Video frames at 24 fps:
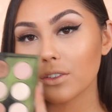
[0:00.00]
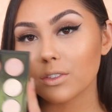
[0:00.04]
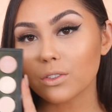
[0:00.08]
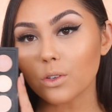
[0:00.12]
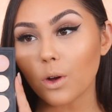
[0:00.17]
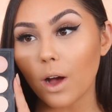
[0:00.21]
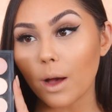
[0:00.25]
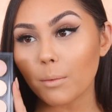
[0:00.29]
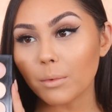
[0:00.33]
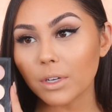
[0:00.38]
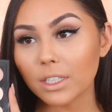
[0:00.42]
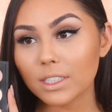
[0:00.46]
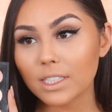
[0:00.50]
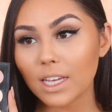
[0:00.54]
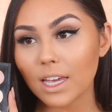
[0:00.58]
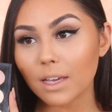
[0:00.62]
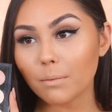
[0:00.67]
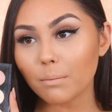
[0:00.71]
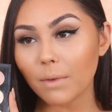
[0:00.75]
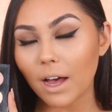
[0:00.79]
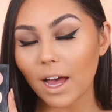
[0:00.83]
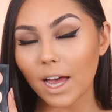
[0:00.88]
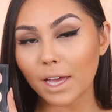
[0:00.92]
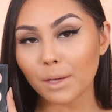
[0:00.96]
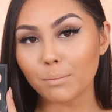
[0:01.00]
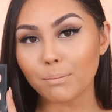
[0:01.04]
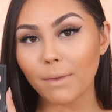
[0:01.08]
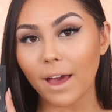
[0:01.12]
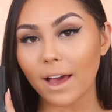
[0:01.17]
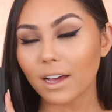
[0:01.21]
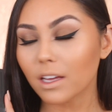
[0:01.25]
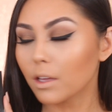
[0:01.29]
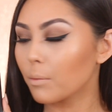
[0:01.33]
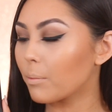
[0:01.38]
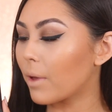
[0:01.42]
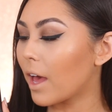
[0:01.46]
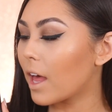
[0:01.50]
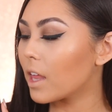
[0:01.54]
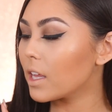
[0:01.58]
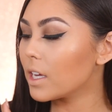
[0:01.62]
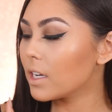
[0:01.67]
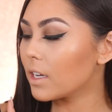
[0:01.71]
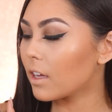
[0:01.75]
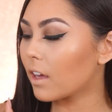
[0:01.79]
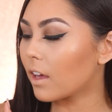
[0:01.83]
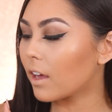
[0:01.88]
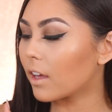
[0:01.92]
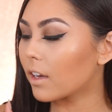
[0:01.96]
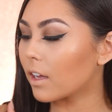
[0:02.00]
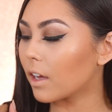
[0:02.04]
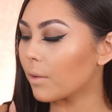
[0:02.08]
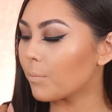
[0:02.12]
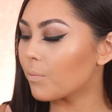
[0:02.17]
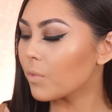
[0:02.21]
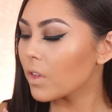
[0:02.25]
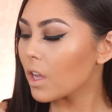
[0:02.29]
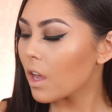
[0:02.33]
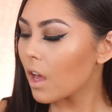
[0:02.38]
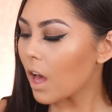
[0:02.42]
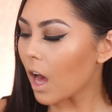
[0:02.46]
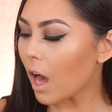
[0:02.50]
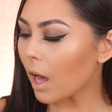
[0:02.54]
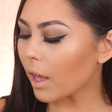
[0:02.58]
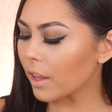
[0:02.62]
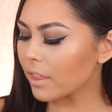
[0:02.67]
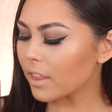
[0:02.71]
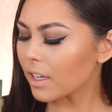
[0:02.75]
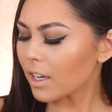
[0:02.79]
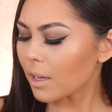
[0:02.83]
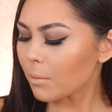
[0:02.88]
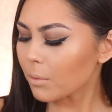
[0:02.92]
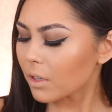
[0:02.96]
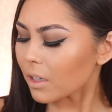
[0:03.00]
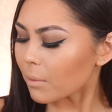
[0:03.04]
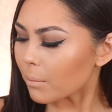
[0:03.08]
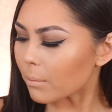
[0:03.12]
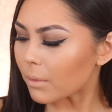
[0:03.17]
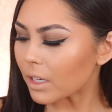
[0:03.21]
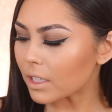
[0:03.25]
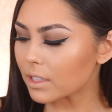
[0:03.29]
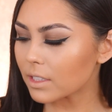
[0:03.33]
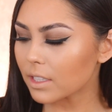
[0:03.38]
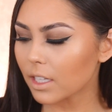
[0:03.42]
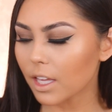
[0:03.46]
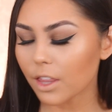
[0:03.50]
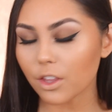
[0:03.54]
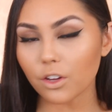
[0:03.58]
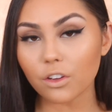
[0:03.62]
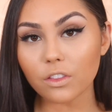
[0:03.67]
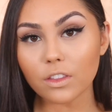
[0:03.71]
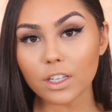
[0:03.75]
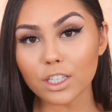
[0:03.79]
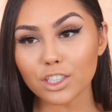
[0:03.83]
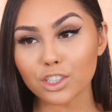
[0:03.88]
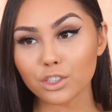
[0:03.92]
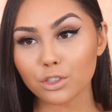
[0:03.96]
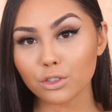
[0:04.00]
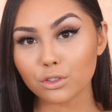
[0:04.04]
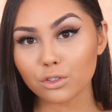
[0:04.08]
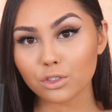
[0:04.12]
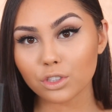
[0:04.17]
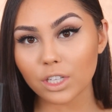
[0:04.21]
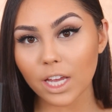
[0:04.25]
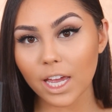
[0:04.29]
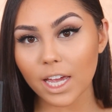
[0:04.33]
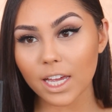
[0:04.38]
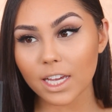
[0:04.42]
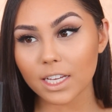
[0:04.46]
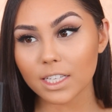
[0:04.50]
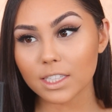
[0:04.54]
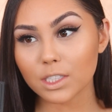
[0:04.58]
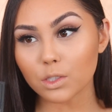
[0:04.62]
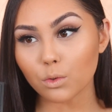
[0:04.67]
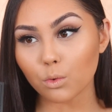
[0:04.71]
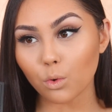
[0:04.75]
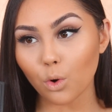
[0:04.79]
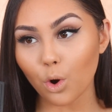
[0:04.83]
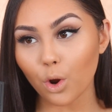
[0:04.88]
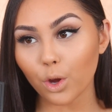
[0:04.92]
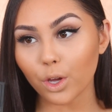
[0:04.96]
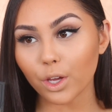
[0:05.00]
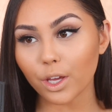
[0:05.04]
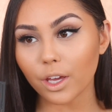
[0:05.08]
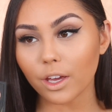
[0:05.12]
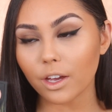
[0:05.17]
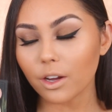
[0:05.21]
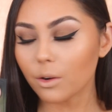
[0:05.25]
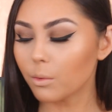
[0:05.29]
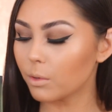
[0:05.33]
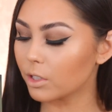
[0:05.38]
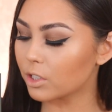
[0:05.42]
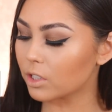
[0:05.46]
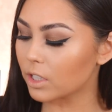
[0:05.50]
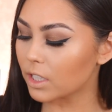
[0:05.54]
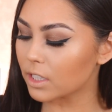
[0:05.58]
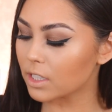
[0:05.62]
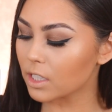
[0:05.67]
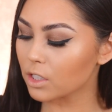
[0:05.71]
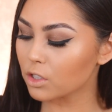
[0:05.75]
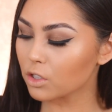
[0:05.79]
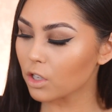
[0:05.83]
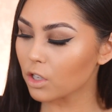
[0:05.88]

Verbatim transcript: So I'm gonna take my MAC palette and um, I think I'm gonna mix together these two shades right here, which is